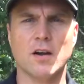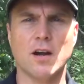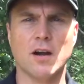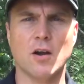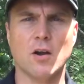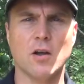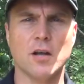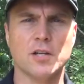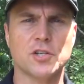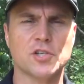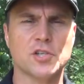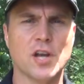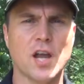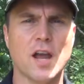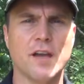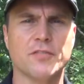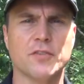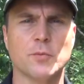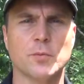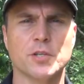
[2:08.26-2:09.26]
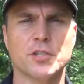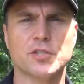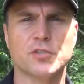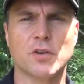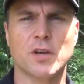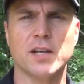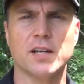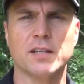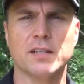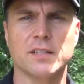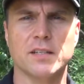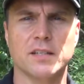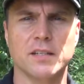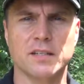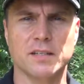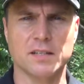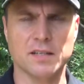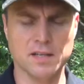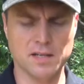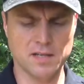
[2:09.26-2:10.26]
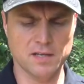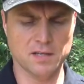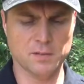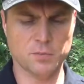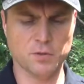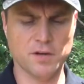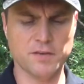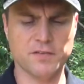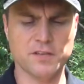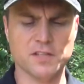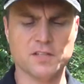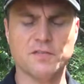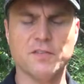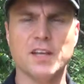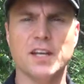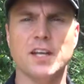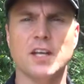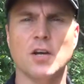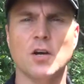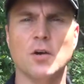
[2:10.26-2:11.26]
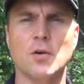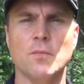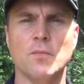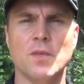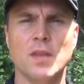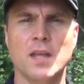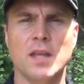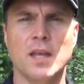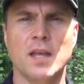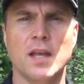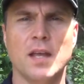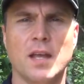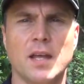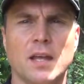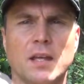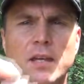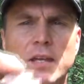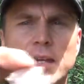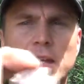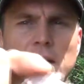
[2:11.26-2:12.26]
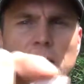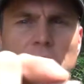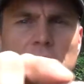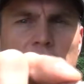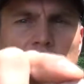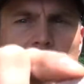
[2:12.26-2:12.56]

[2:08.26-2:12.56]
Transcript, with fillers: our arrowhead shaft that we straightened in previous video, and here